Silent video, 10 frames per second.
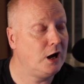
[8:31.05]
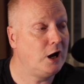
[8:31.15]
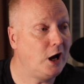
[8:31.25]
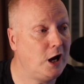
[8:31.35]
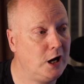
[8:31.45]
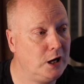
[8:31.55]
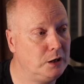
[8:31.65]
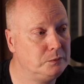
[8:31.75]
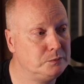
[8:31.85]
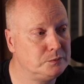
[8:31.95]

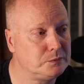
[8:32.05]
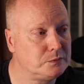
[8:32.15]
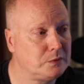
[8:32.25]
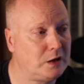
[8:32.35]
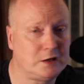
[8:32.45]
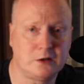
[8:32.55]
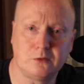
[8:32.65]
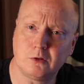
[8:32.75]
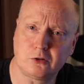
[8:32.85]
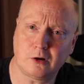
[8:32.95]
And
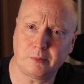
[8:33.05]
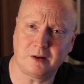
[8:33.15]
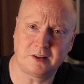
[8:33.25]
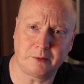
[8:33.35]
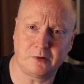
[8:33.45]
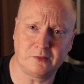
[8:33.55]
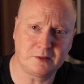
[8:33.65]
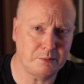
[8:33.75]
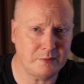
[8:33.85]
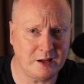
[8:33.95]
I'm not sure about Tamron,
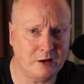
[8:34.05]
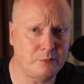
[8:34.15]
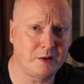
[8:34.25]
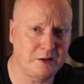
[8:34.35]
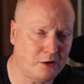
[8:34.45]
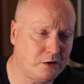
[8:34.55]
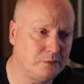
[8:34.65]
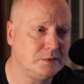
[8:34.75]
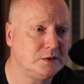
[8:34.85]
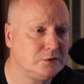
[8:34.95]
they may or may
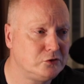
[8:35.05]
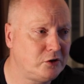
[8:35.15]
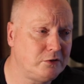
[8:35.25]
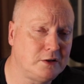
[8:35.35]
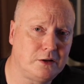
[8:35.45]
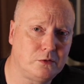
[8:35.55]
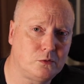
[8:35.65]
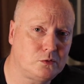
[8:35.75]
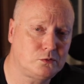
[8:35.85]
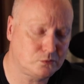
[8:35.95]
not. Generally,
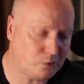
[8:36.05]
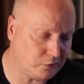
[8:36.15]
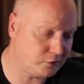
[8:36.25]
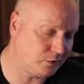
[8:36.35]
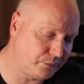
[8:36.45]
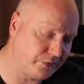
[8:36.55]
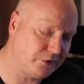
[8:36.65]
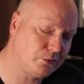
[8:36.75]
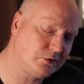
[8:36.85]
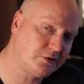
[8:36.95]
what the
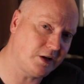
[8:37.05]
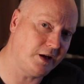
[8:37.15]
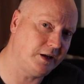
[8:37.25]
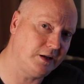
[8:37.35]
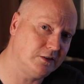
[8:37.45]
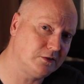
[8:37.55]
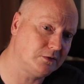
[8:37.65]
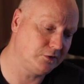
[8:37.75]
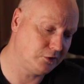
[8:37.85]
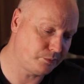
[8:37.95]
companies will say is,
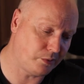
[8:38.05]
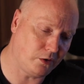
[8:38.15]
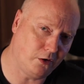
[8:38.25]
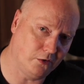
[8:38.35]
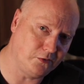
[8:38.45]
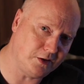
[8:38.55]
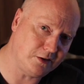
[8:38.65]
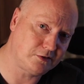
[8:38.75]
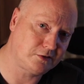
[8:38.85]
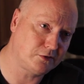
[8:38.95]
you bought
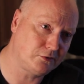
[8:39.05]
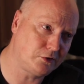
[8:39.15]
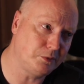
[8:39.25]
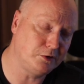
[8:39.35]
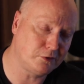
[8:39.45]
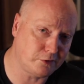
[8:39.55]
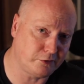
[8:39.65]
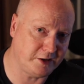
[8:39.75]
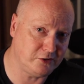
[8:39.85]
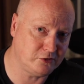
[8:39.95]
this from another
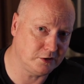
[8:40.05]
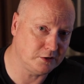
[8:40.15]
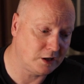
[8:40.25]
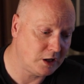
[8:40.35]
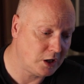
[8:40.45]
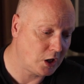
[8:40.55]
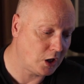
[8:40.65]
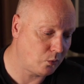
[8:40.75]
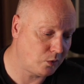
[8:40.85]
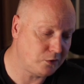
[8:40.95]
region,
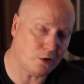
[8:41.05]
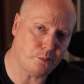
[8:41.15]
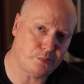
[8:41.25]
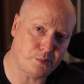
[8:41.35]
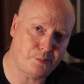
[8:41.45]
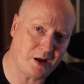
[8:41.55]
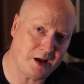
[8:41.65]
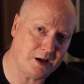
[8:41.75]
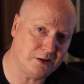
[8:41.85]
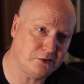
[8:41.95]
we're not
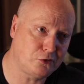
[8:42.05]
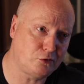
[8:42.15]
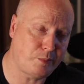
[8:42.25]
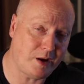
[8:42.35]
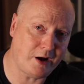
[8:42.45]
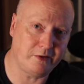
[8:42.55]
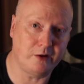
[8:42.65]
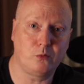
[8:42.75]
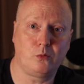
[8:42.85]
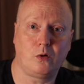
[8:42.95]
prepared to repair
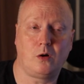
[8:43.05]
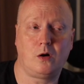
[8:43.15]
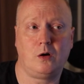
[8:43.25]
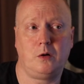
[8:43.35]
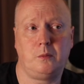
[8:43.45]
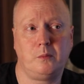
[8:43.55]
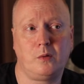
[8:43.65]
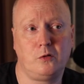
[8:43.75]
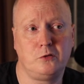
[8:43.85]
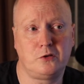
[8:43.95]
it
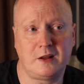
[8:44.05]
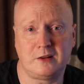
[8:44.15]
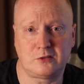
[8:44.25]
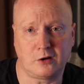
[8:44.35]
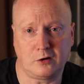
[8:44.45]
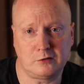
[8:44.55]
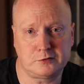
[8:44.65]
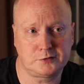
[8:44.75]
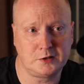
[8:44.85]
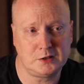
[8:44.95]
under any sort of